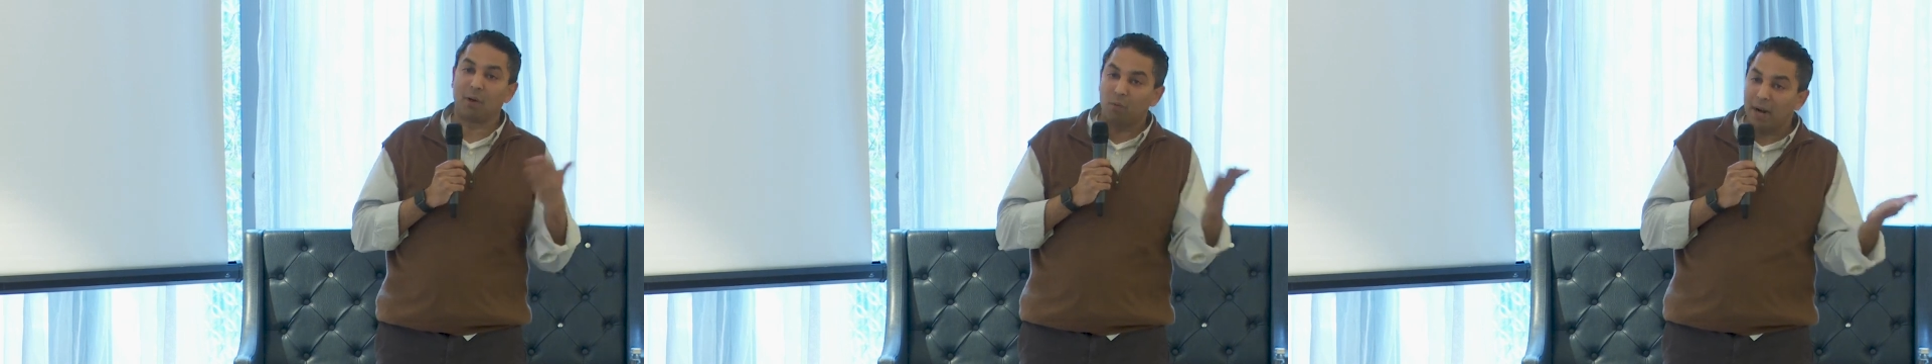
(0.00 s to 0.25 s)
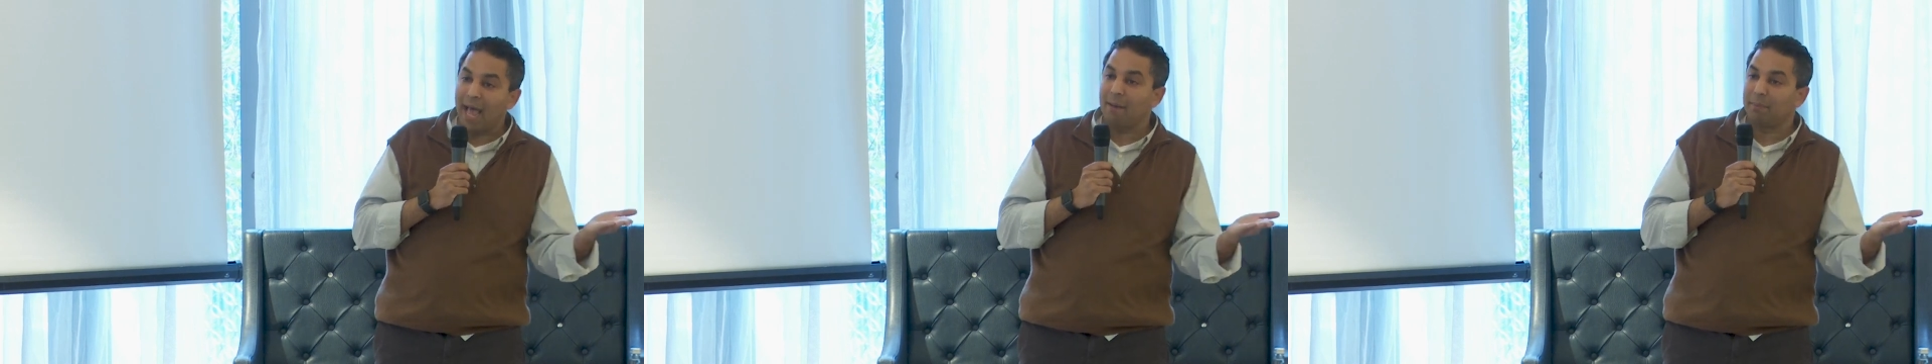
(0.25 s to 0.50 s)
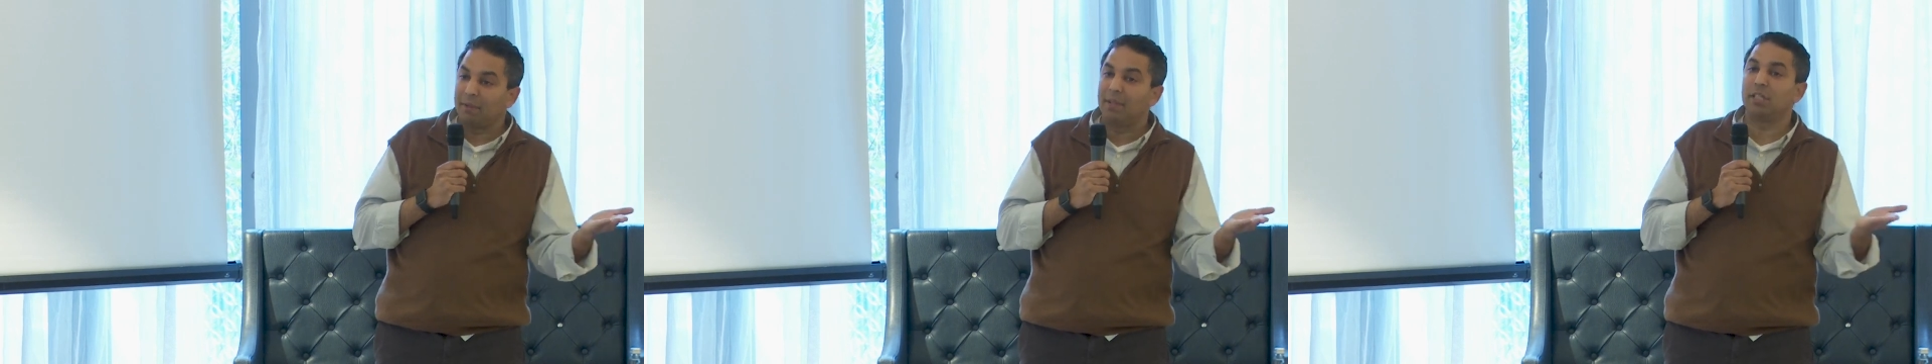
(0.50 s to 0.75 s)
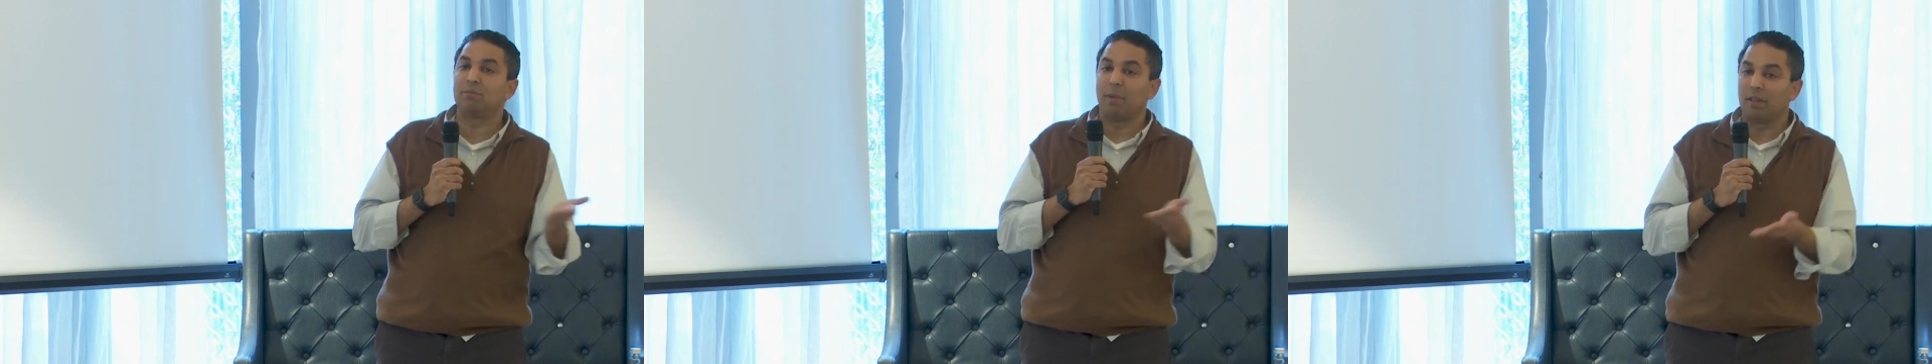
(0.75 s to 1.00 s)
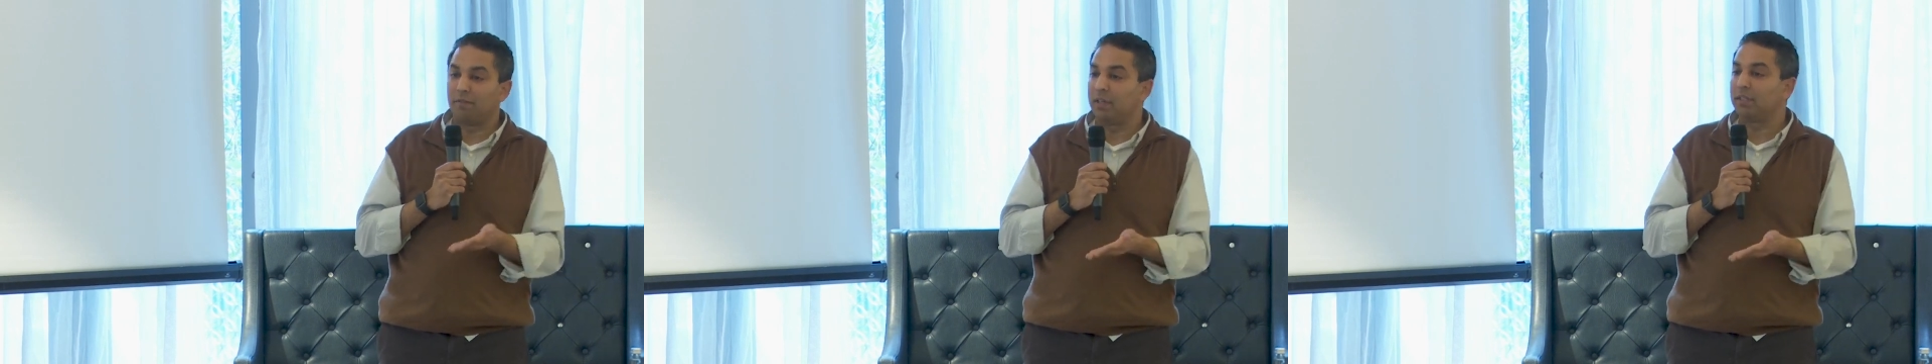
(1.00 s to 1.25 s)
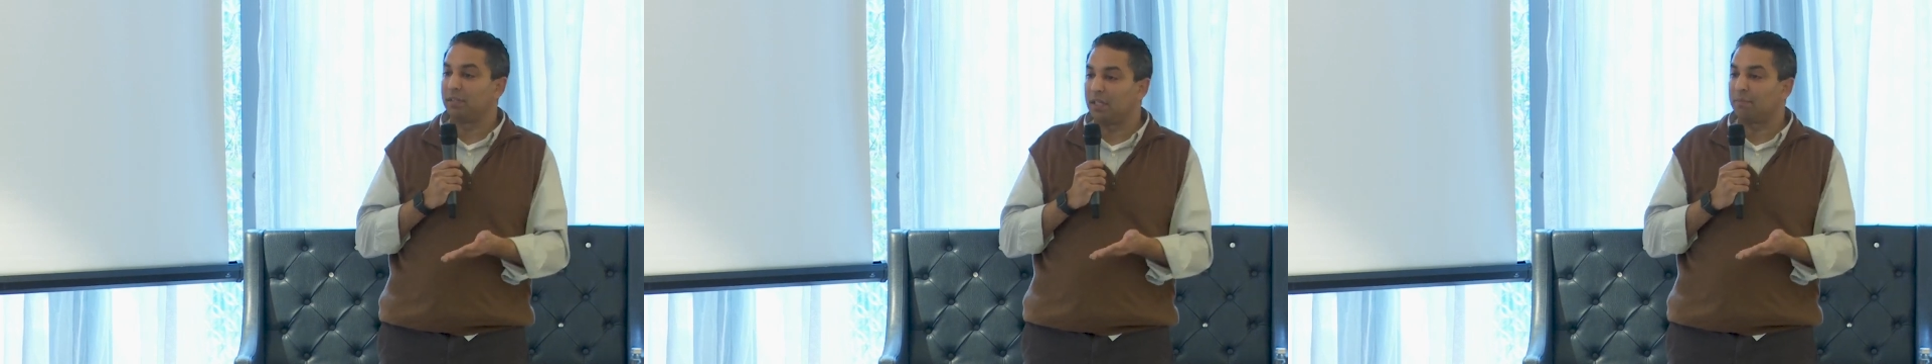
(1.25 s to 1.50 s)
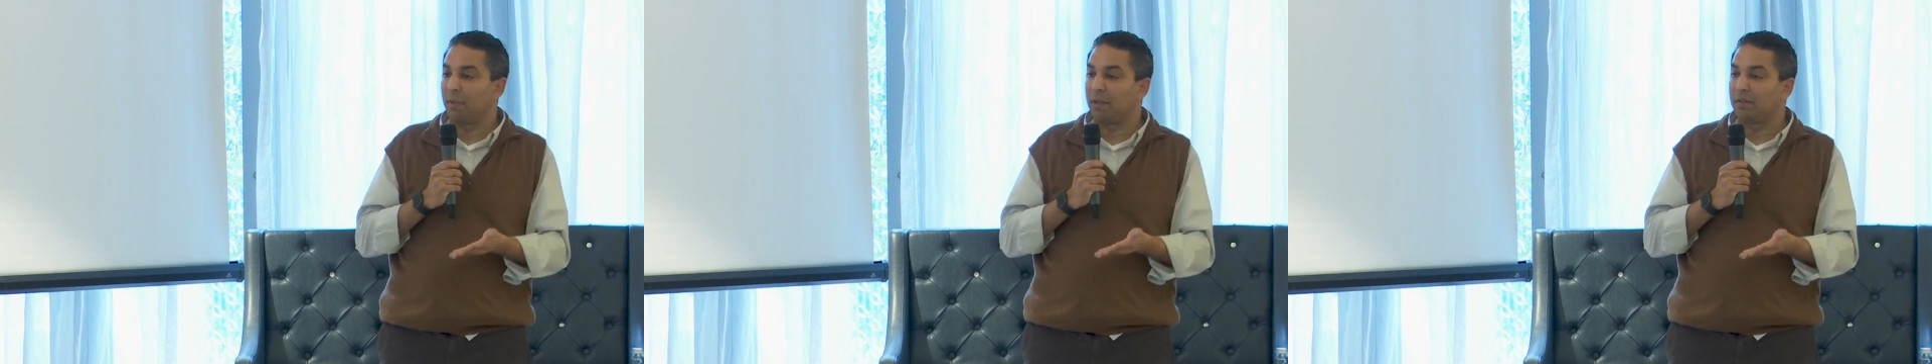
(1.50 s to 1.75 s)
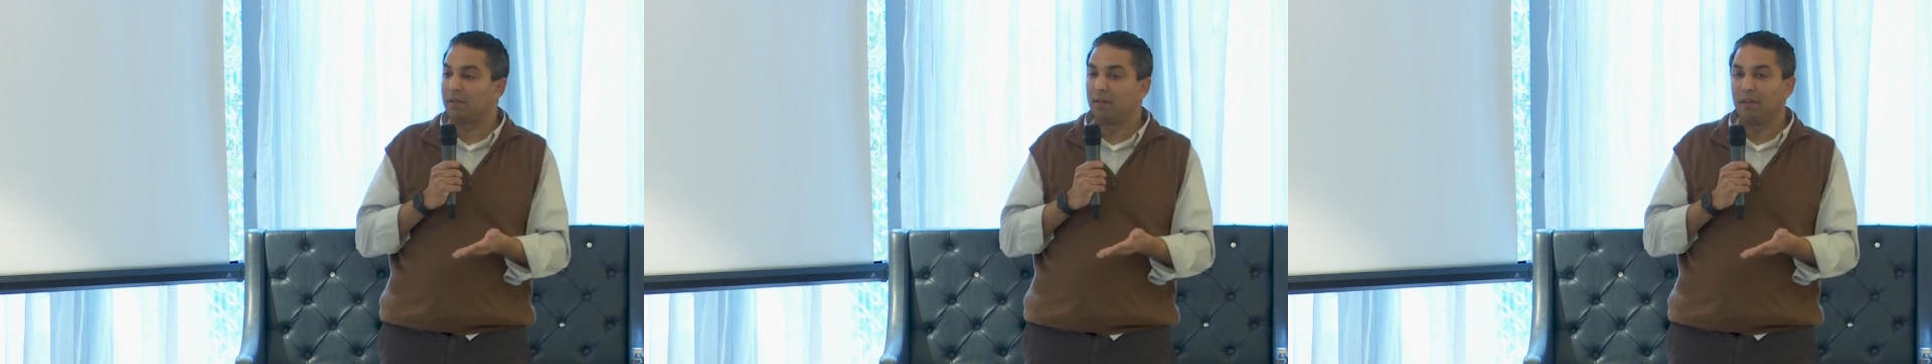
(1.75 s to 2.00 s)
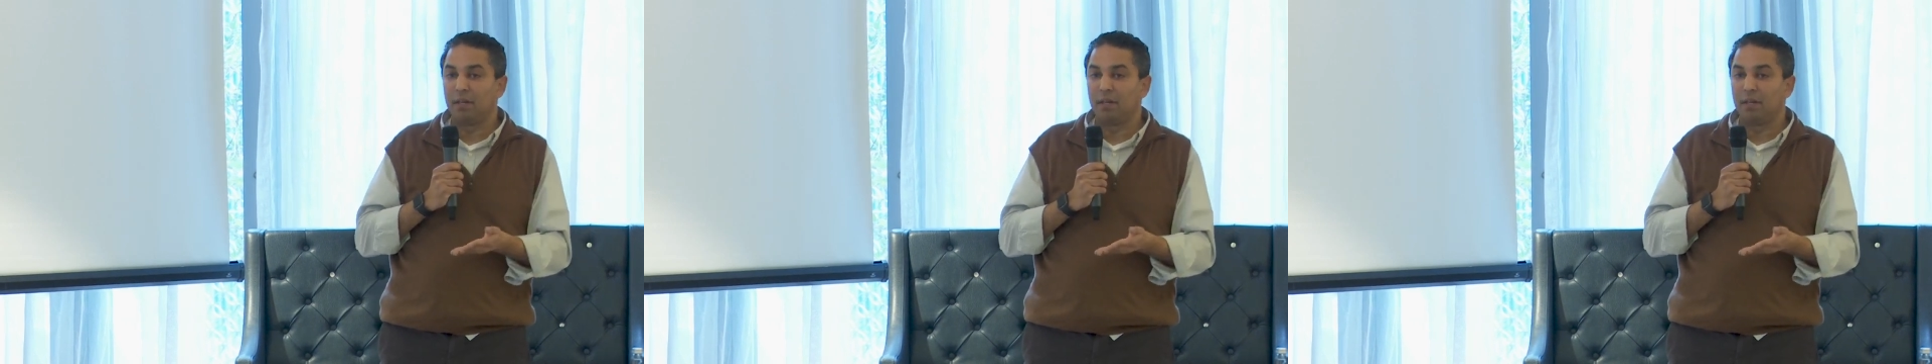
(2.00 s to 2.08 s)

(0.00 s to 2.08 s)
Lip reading: like what happened this month versus this month?